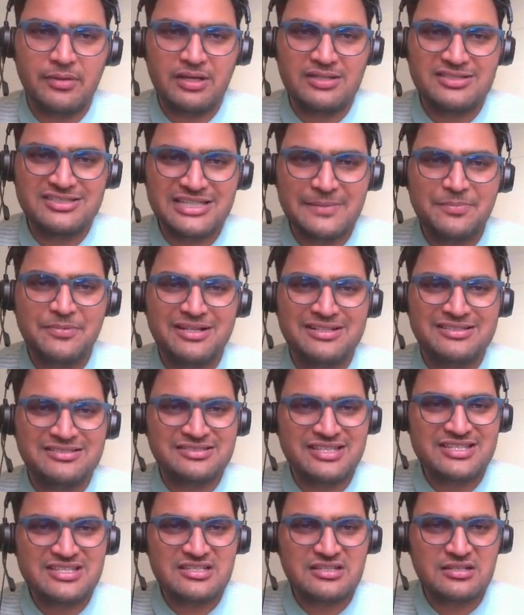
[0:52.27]
shape
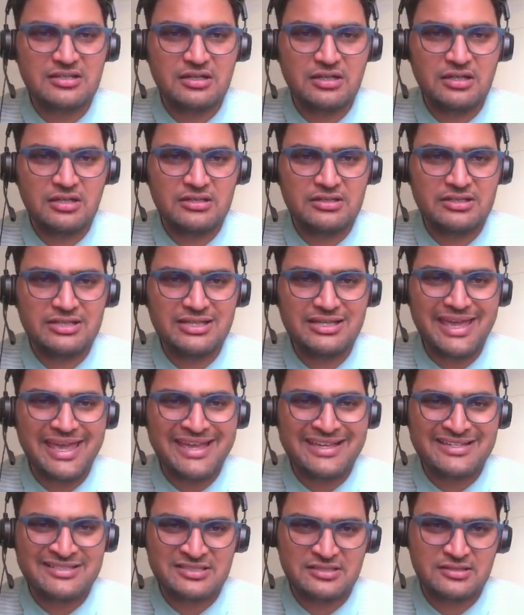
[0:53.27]
consists the
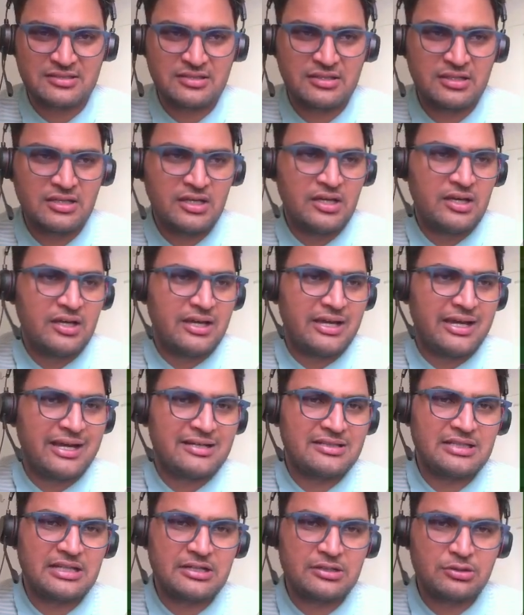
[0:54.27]
X,
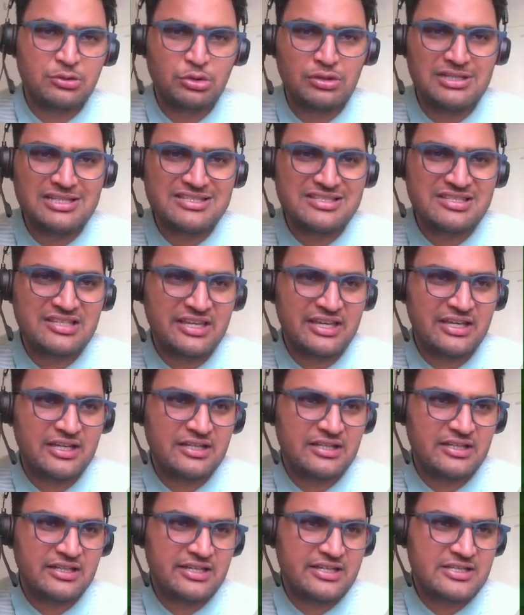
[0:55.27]
and the rule is here
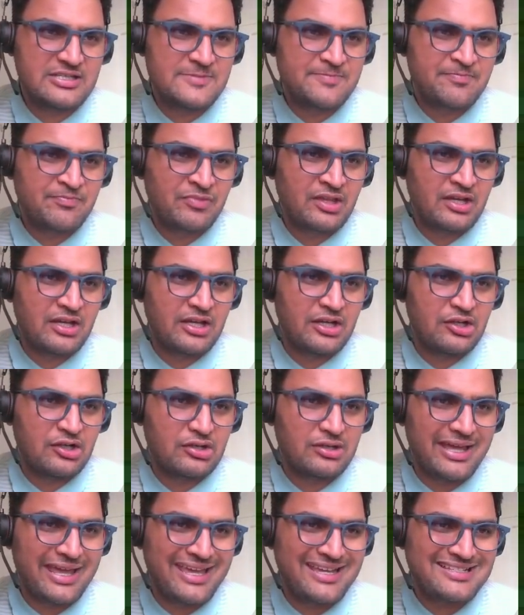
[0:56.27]
is not
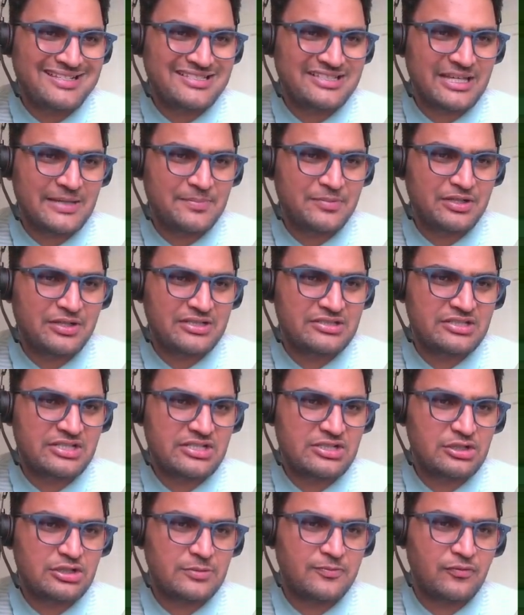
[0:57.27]
X shape
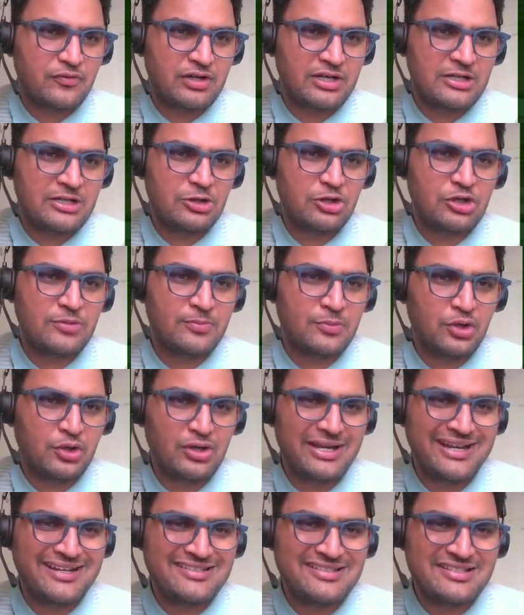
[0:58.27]
consists of one or more
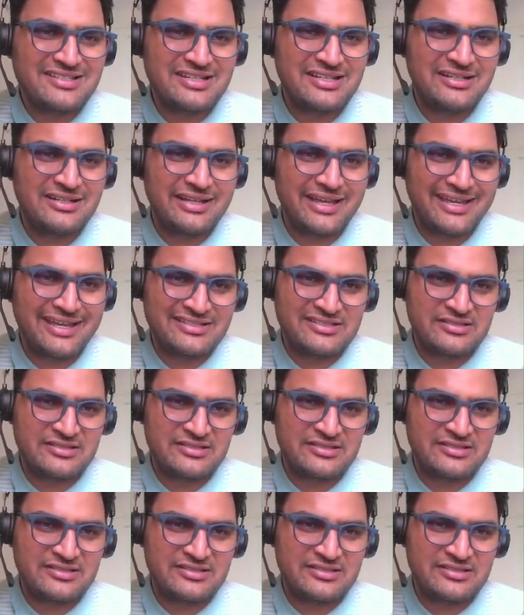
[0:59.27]
adjacent X,